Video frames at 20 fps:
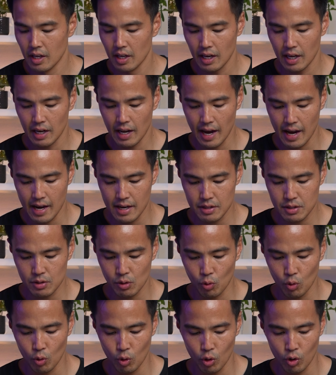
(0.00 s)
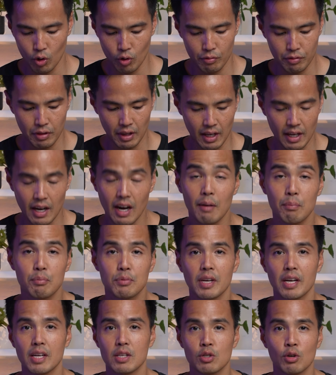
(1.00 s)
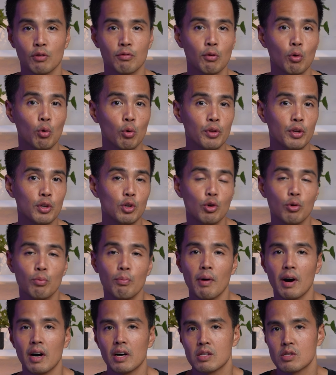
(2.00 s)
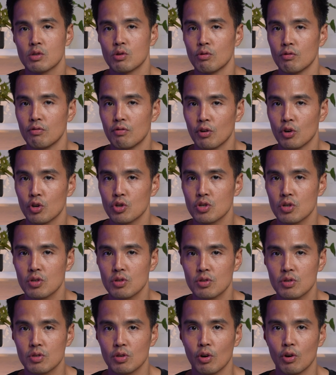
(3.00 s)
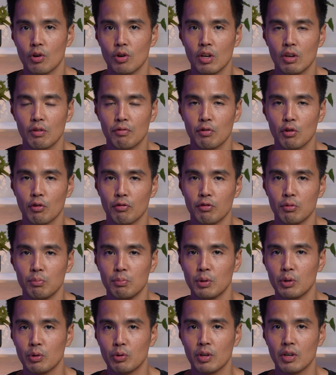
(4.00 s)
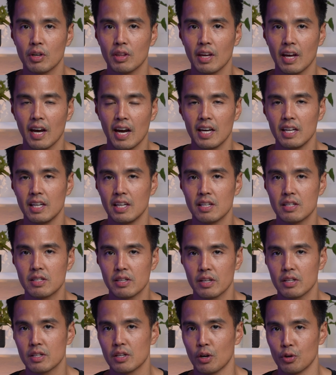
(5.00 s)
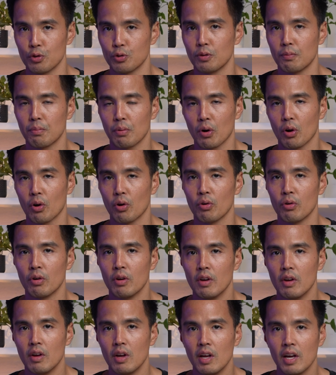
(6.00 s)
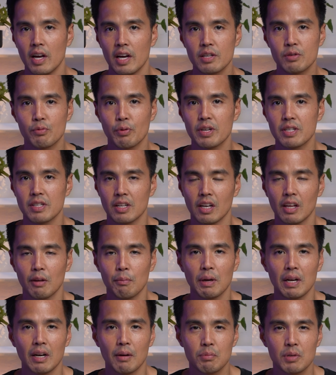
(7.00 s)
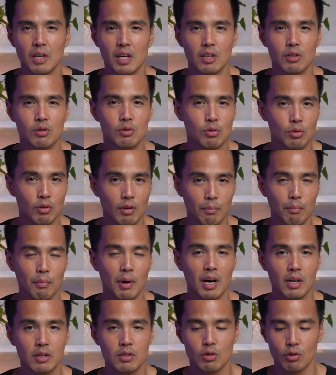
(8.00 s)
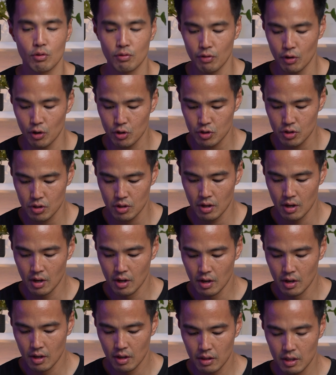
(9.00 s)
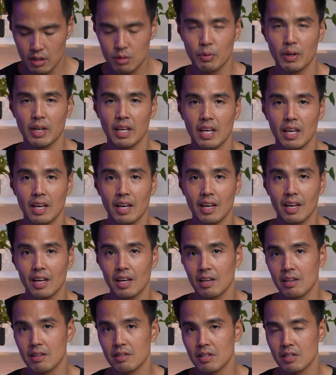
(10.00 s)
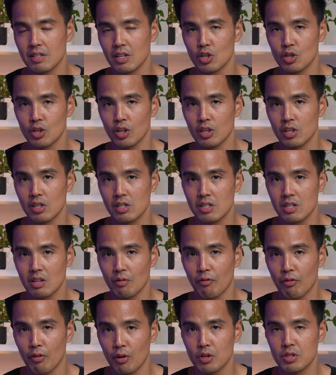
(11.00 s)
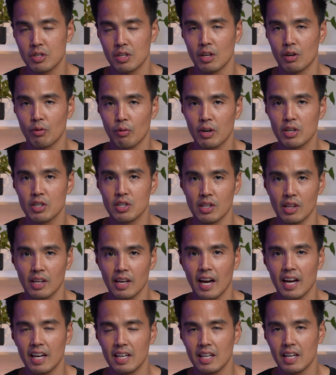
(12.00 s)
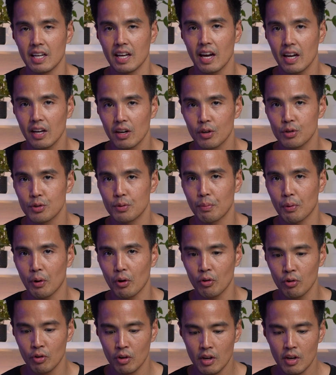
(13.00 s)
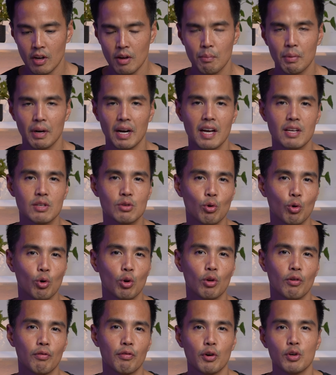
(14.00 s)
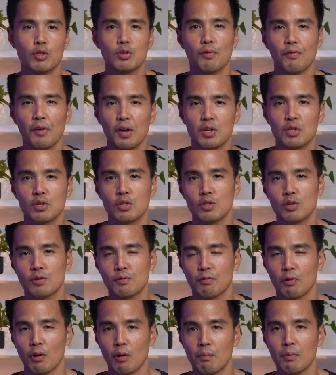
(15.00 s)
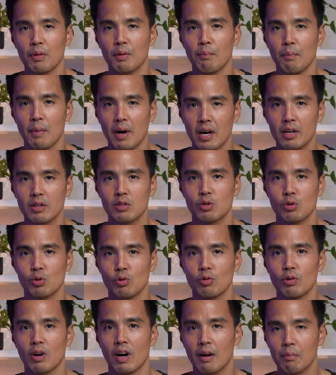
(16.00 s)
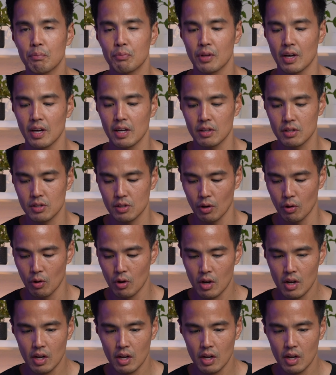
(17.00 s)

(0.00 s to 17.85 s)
It has all of the updates of all the new Mark II versions. So if you're familiar, the AD600 Pro has recently been updated to the Mark II version. This one here is essentially just the first iteration, the AD800 Pro, but it has all of those features from the Mark II update. So